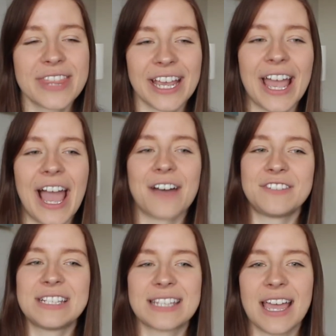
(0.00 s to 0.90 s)
thing I have
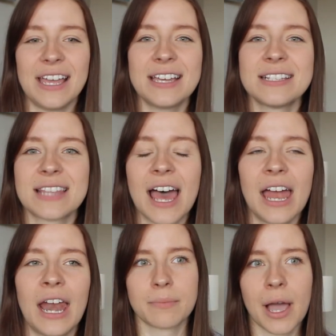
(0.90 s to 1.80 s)
to say is
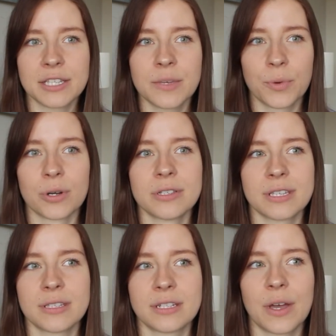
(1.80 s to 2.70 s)
that my support
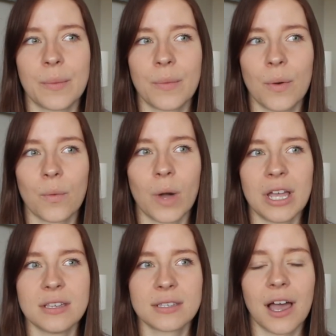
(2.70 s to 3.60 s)
system was